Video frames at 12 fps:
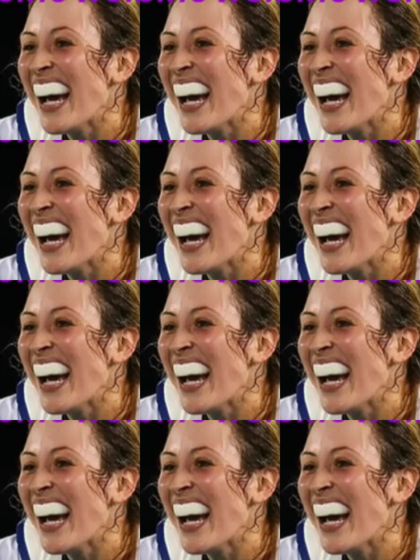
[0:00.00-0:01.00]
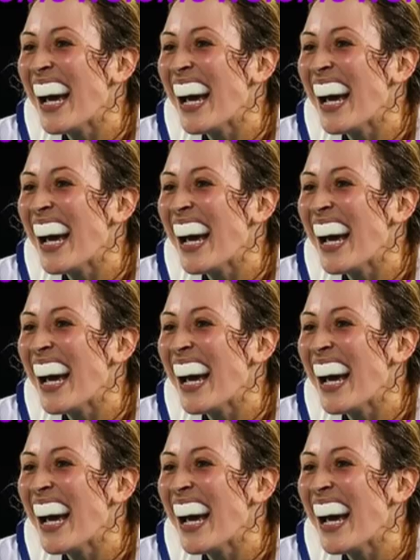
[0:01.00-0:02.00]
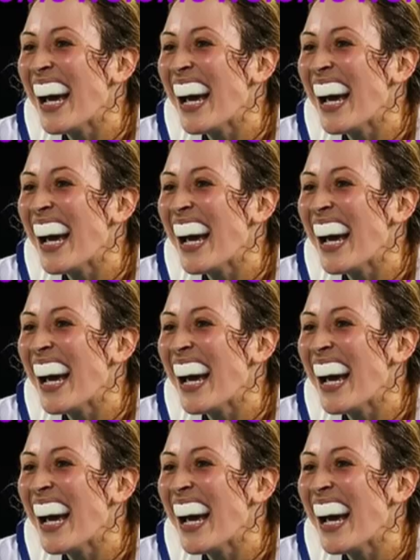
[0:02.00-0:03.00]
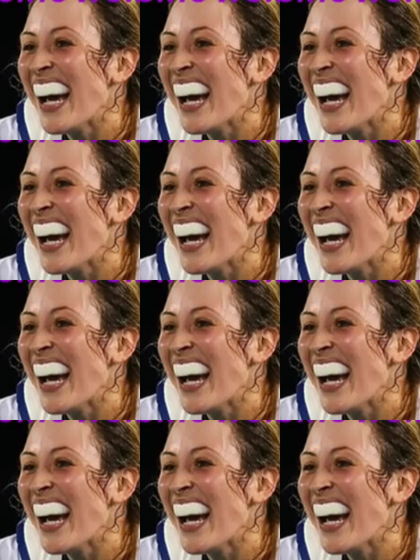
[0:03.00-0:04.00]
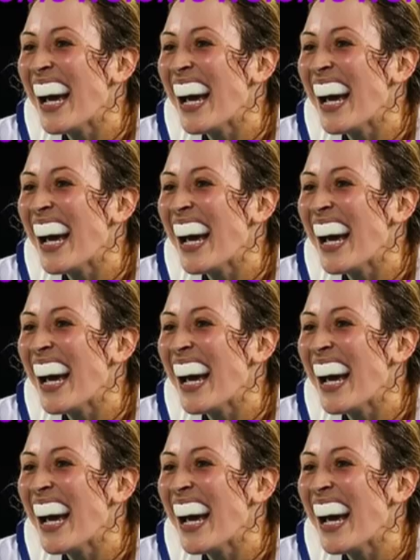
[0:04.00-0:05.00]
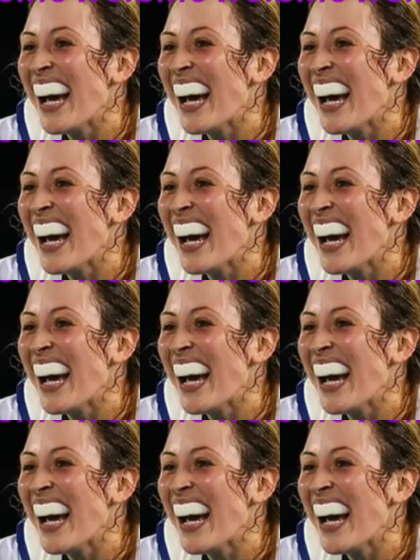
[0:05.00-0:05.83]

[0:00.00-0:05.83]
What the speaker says: The face doesn't move, so there is nothing to read.